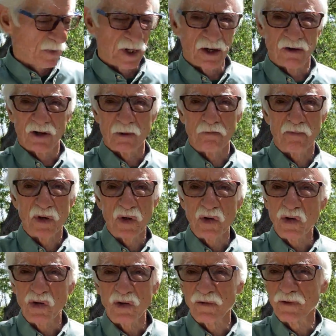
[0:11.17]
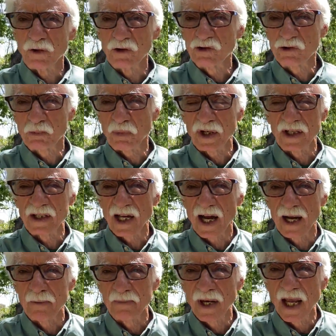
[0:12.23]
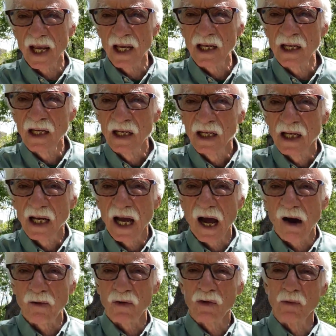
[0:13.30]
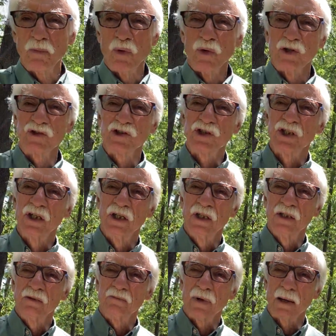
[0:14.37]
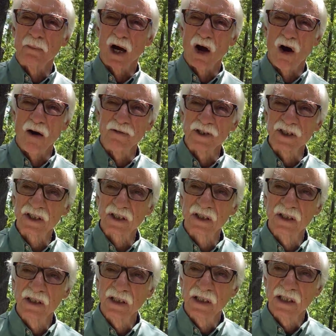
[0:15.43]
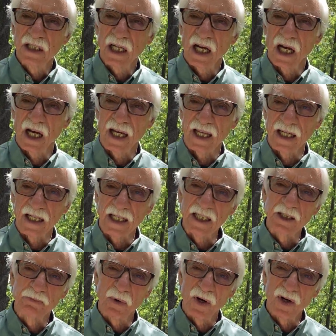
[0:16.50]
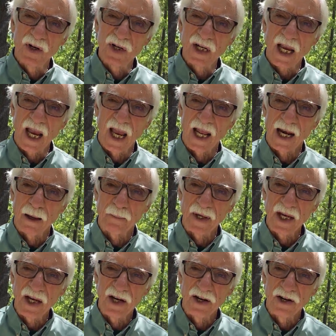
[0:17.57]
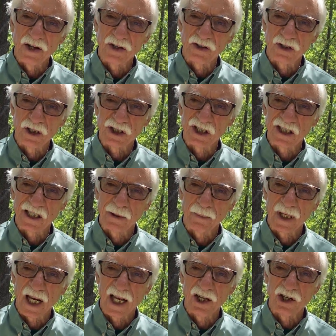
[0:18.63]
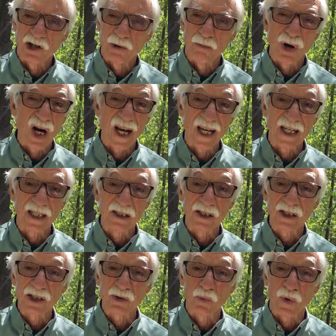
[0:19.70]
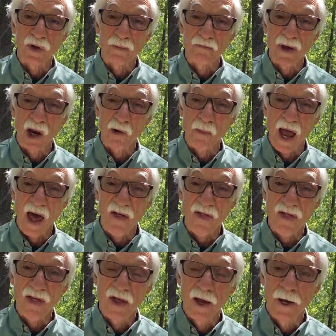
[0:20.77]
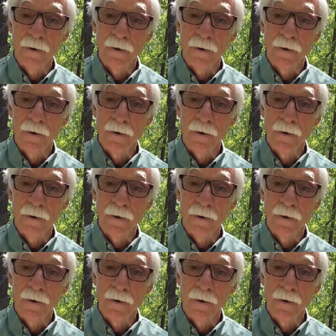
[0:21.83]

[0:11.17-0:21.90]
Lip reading: Here in a beautiful springtime day out on the porch by my office in Leesburg, and I'm here to stimulate your brains with mental math.